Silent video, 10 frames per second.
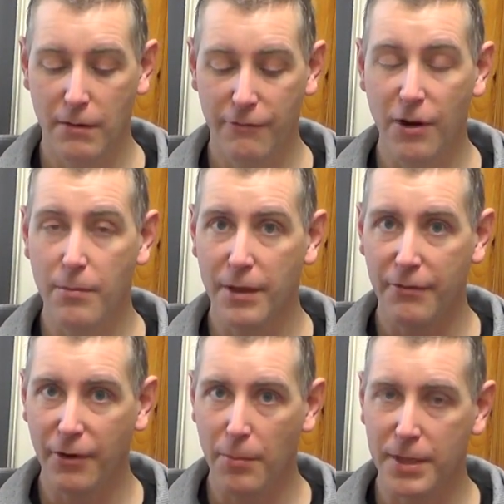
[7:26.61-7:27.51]
from the
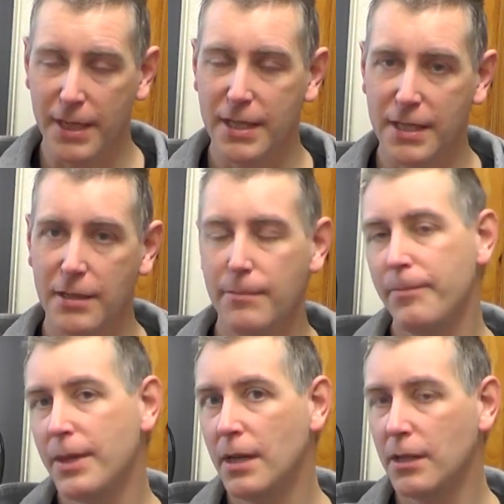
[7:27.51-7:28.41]
floppy disk
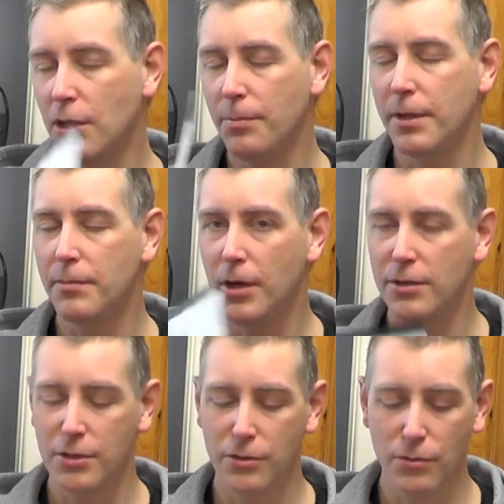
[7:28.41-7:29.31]
and copy them
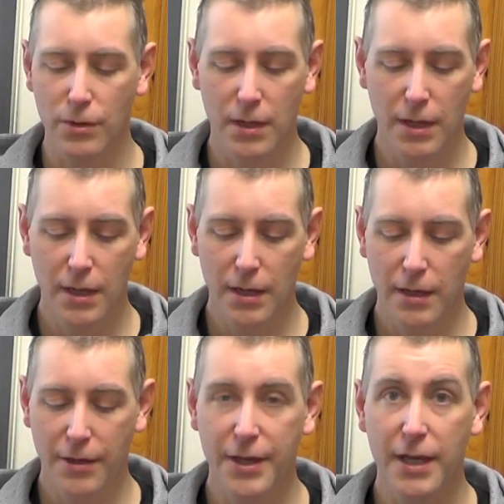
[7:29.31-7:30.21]
onto
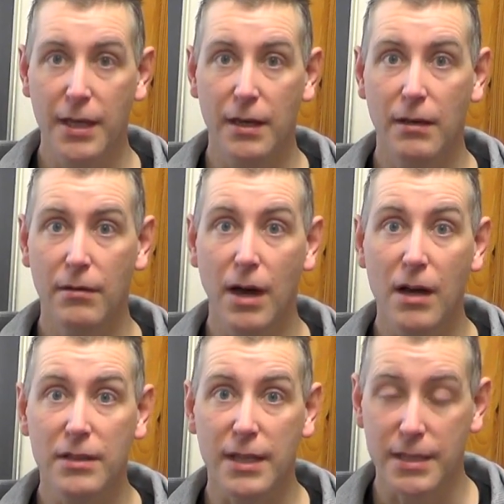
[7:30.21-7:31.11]
the
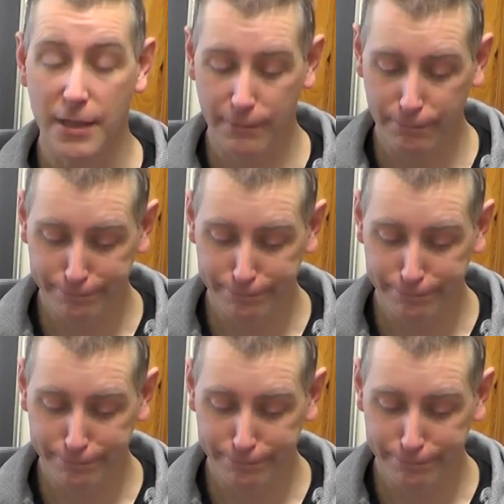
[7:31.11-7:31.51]
hard disk.